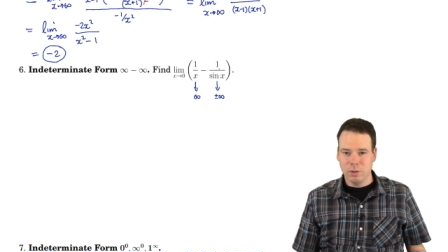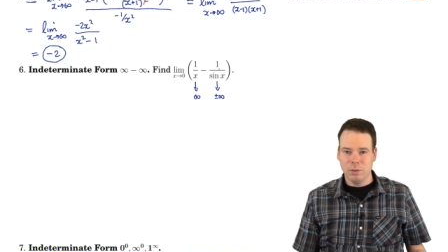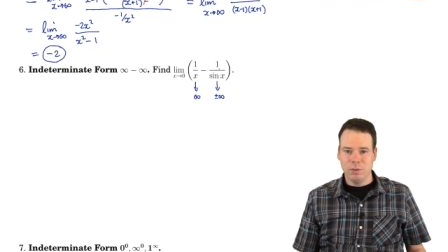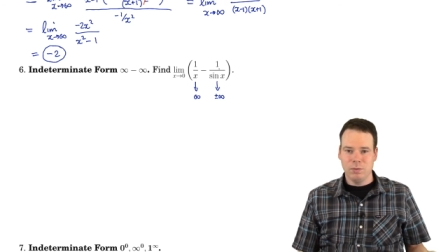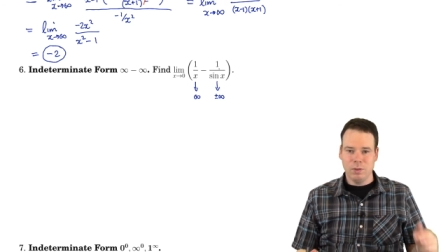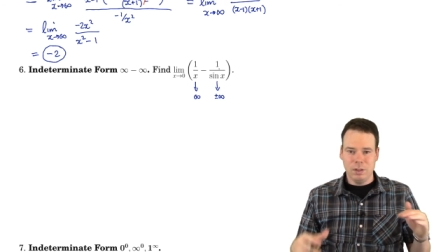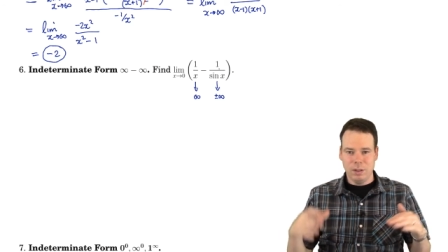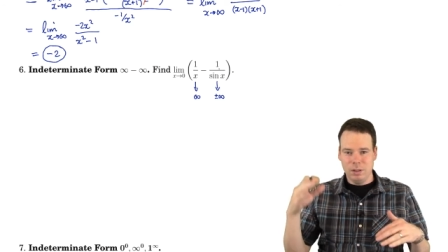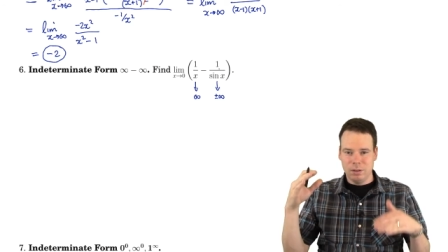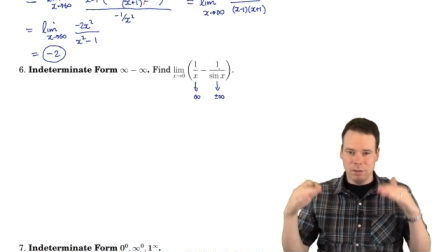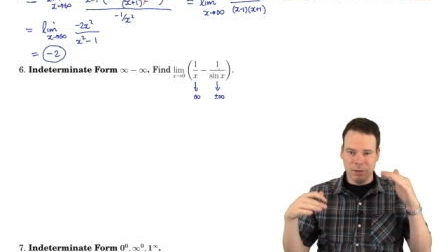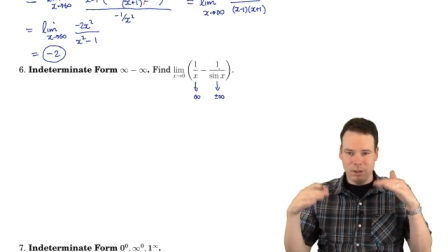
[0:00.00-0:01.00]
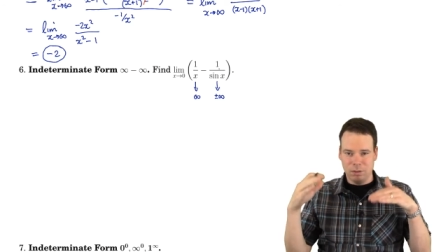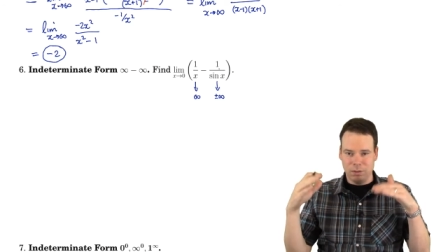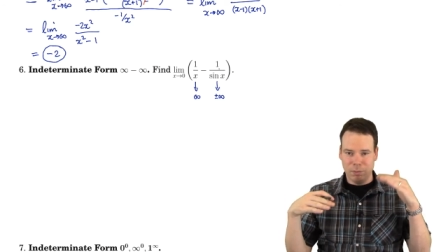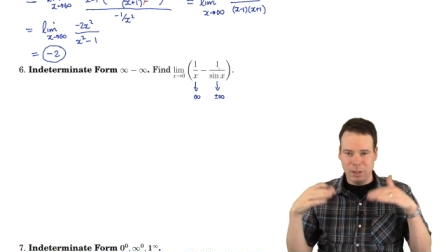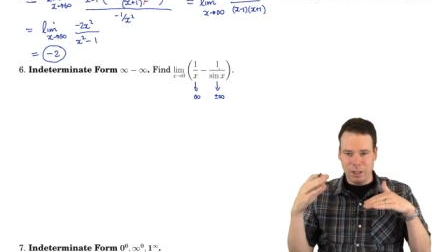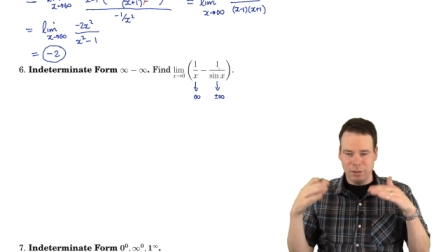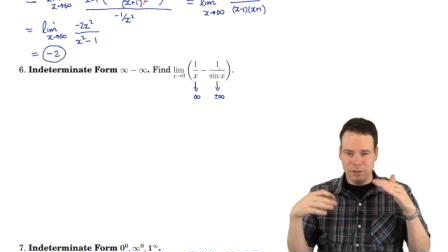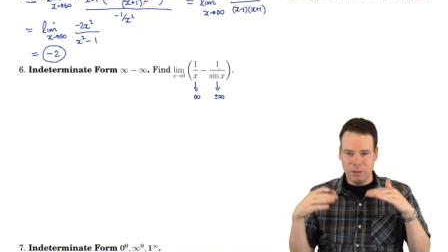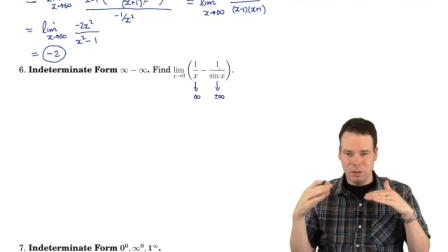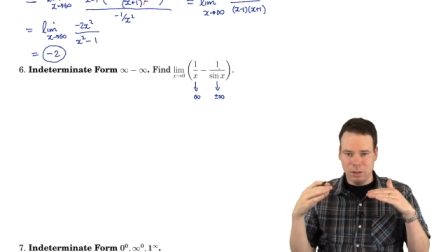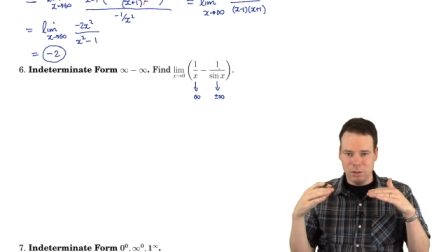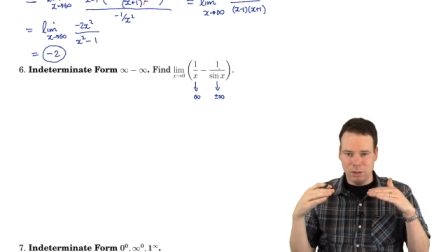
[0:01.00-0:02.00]
to infinity, so they sort of balance
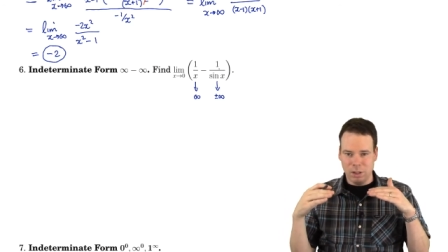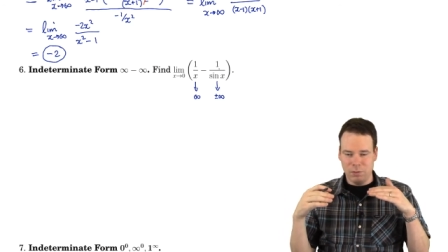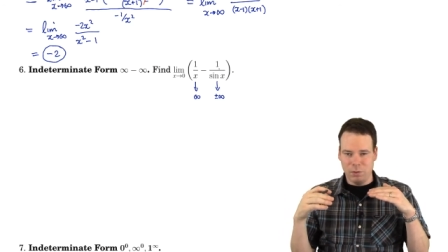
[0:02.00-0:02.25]
each other off,